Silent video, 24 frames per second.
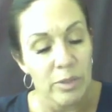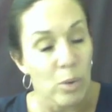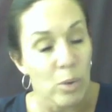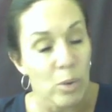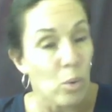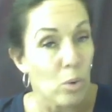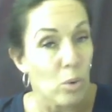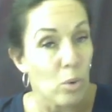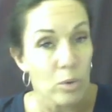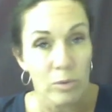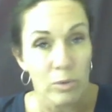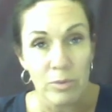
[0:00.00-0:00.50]

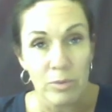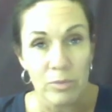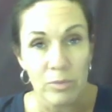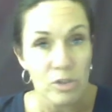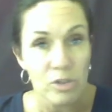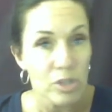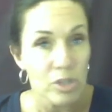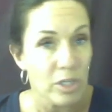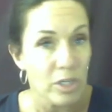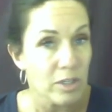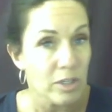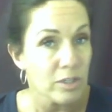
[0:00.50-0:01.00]
or what
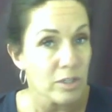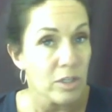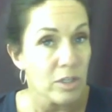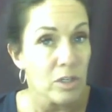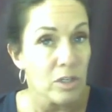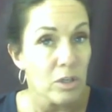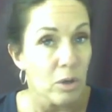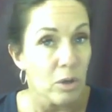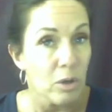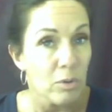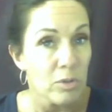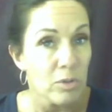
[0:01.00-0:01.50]
machine it's
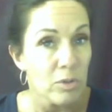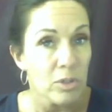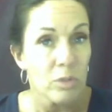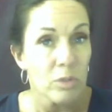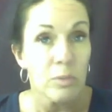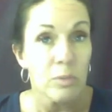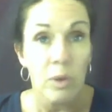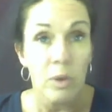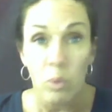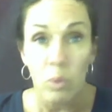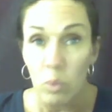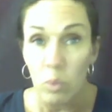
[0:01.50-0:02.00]
gonna go
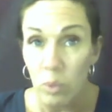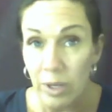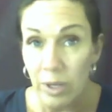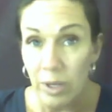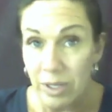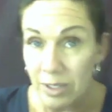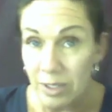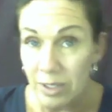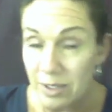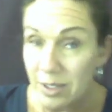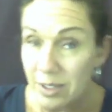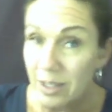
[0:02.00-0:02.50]
to, but
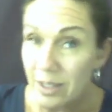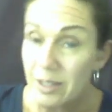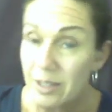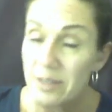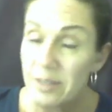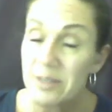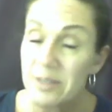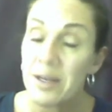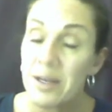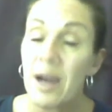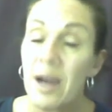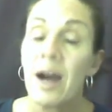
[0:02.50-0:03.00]
when it
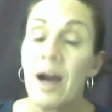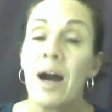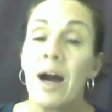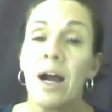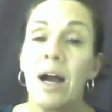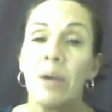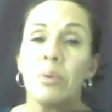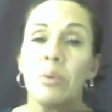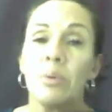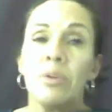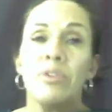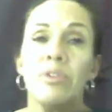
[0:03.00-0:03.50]
does,
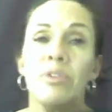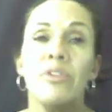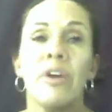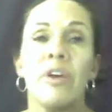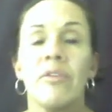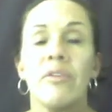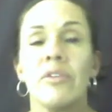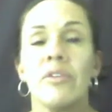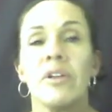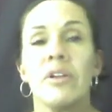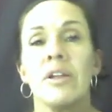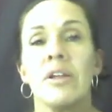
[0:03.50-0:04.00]
I will
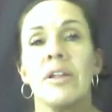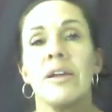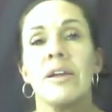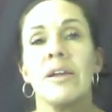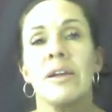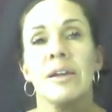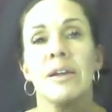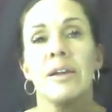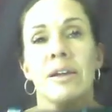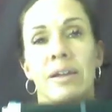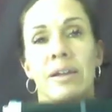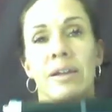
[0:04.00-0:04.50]

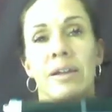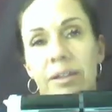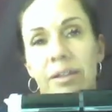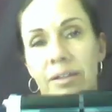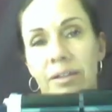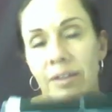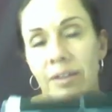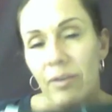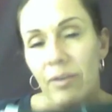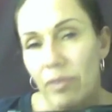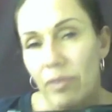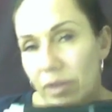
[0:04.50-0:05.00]
definitely
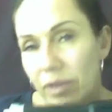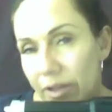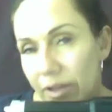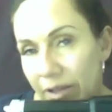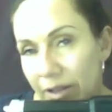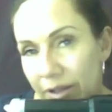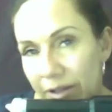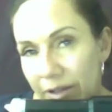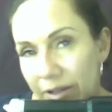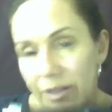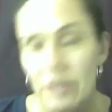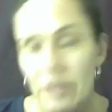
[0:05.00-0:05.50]

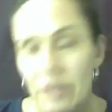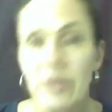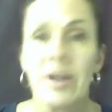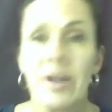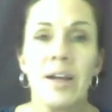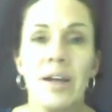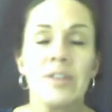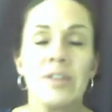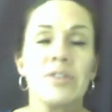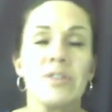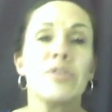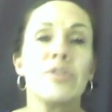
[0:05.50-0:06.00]
let you
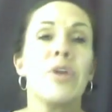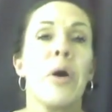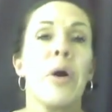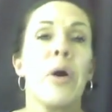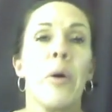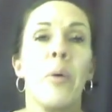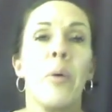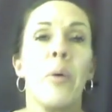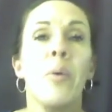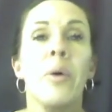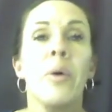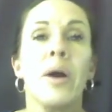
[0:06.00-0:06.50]
guys
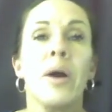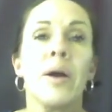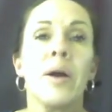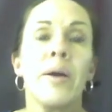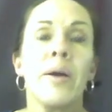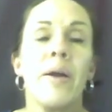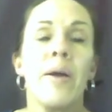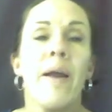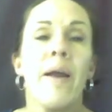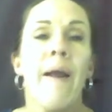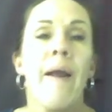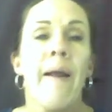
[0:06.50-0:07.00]
know.
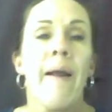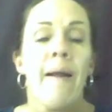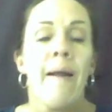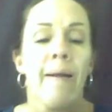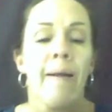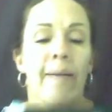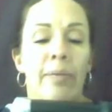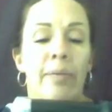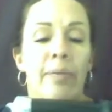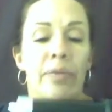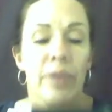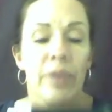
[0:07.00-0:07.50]

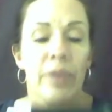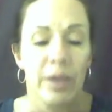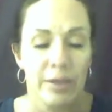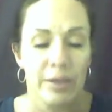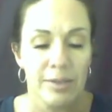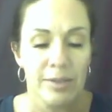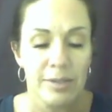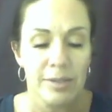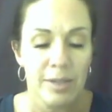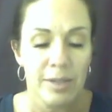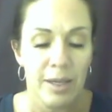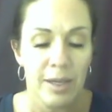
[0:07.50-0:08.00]
They
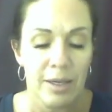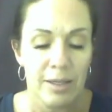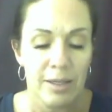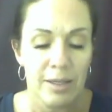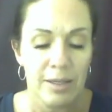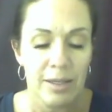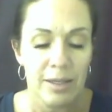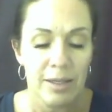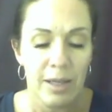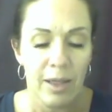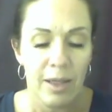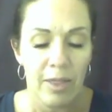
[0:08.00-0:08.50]

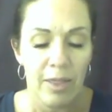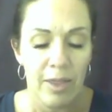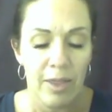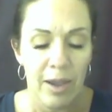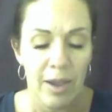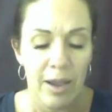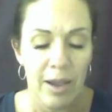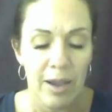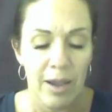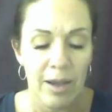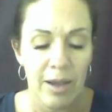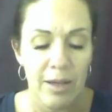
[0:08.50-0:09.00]
said
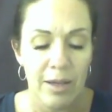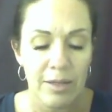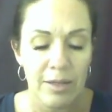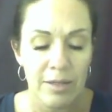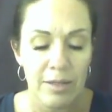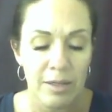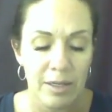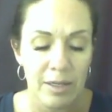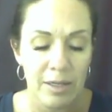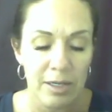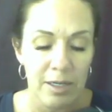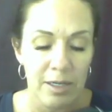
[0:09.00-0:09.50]
that
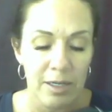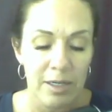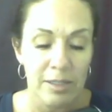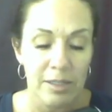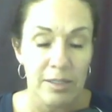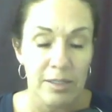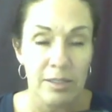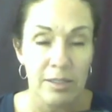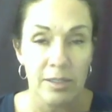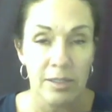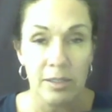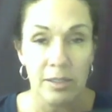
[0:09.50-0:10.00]

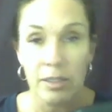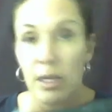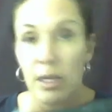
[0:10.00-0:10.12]
it's